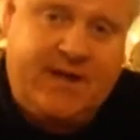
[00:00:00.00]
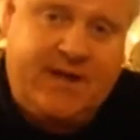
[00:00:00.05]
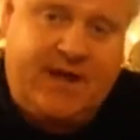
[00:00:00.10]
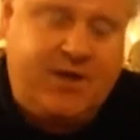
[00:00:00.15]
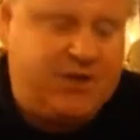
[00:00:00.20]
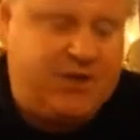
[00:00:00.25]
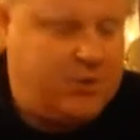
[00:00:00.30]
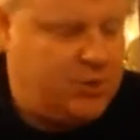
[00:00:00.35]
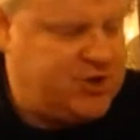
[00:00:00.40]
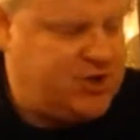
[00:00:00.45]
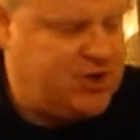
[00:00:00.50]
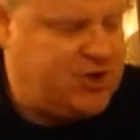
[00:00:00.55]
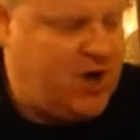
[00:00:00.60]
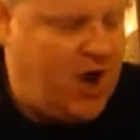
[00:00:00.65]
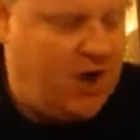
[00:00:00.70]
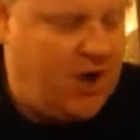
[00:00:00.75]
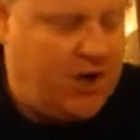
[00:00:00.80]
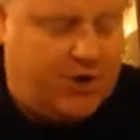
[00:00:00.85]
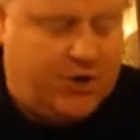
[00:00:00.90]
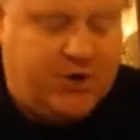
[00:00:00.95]
Now you can do a
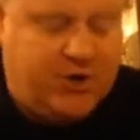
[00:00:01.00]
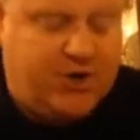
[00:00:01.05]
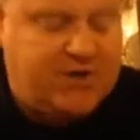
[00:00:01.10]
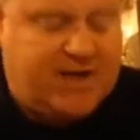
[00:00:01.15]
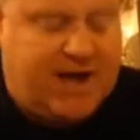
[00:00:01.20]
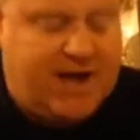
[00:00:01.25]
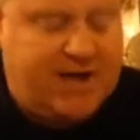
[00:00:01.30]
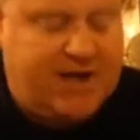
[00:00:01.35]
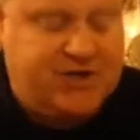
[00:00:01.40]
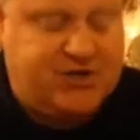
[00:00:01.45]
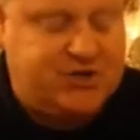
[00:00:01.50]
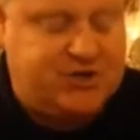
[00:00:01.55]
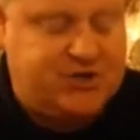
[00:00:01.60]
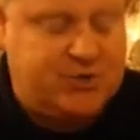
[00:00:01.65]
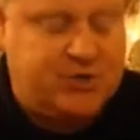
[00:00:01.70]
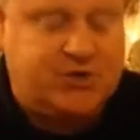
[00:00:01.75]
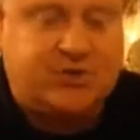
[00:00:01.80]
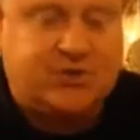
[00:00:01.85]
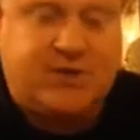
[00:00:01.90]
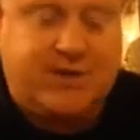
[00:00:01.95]
Charlie cut. I just
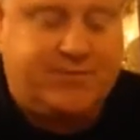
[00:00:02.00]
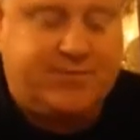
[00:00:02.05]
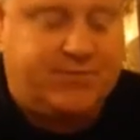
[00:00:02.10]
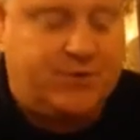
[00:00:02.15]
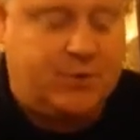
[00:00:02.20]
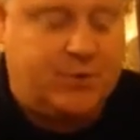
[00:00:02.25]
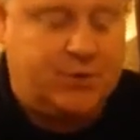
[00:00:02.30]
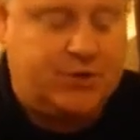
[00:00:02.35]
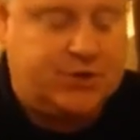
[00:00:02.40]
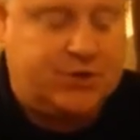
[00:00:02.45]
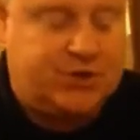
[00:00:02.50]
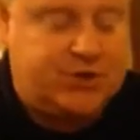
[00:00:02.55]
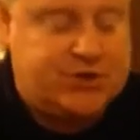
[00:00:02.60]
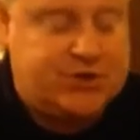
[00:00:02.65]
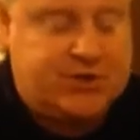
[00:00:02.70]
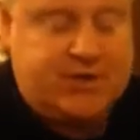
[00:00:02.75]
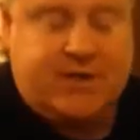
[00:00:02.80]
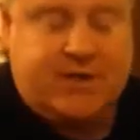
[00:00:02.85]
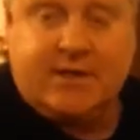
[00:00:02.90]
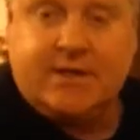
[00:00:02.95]
do a straightforward
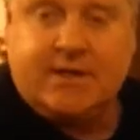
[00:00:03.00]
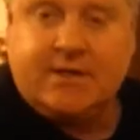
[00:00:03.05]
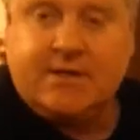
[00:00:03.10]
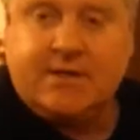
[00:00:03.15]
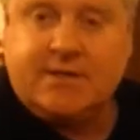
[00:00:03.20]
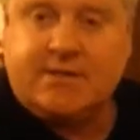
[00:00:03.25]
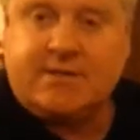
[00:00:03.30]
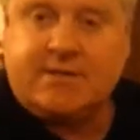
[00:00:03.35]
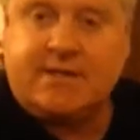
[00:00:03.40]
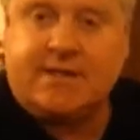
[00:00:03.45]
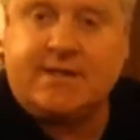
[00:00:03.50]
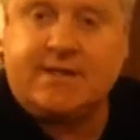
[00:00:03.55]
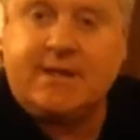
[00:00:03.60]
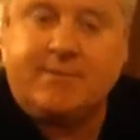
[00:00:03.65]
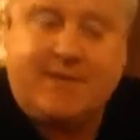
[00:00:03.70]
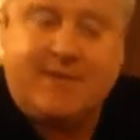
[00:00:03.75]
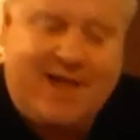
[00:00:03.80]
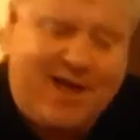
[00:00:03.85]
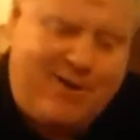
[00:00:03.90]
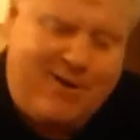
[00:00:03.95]
cut, stick
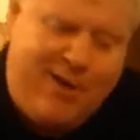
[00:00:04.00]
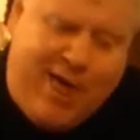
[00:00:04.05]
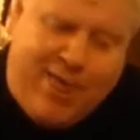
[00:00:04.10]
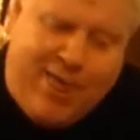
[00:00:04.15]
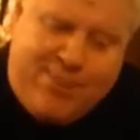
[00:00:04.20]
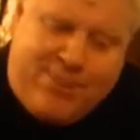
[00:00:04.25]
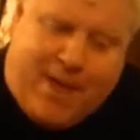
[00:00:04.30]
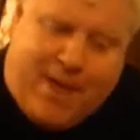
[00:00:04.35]
them down.